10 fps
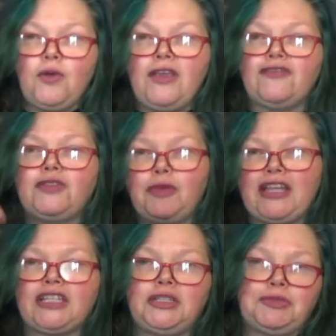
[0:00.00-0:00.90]
if the
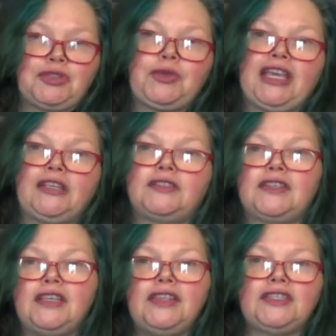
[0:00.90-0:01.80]
pendulum swings
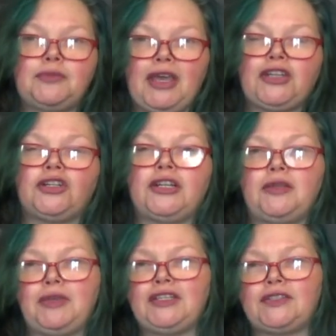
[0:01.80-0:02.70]
in this manner,
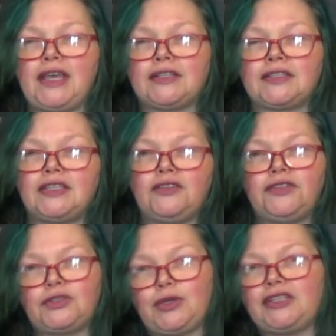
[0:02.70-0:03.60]
it means yes, and if
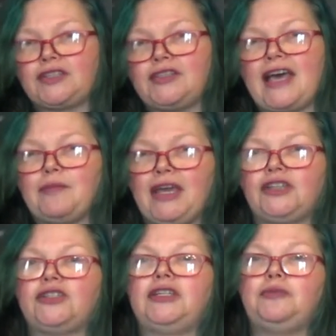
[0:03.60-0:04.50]
it swings in that
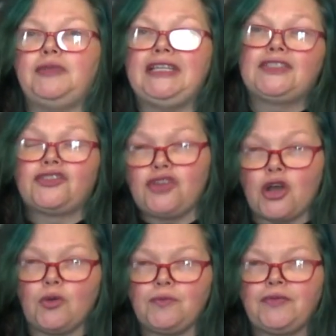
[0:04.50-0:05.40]
manner, it means
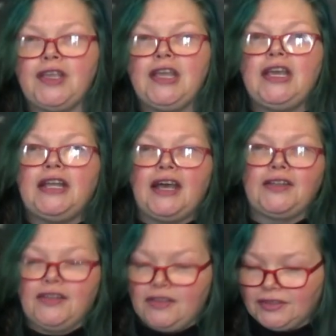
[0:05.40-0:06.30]
no.
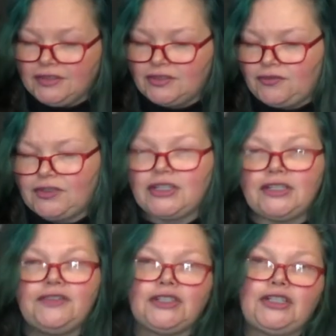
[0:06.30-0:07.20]
And this is a
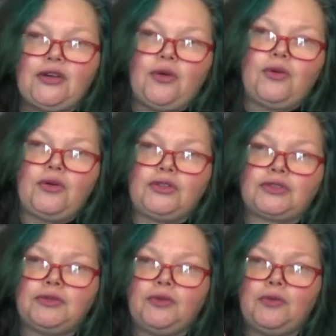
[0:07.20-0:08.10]
very, very
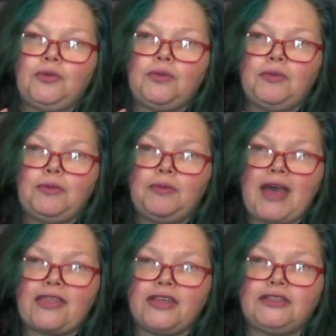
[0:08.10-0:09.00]
old
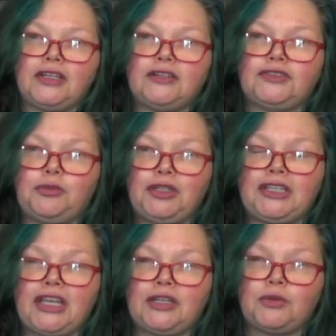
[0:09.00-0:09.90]
method of
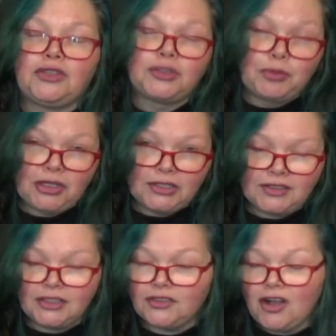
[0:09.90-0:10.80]
communicating with the
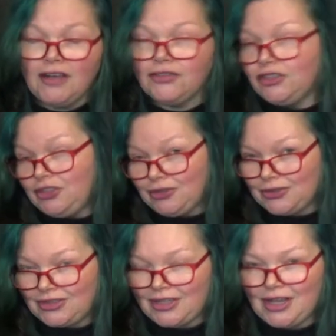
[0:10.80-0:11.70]
spirits, and it's often
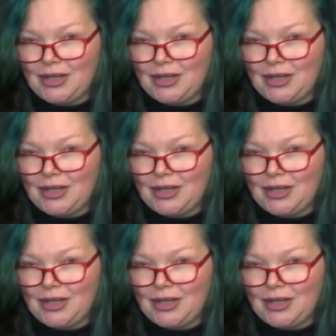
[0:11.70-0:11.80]
used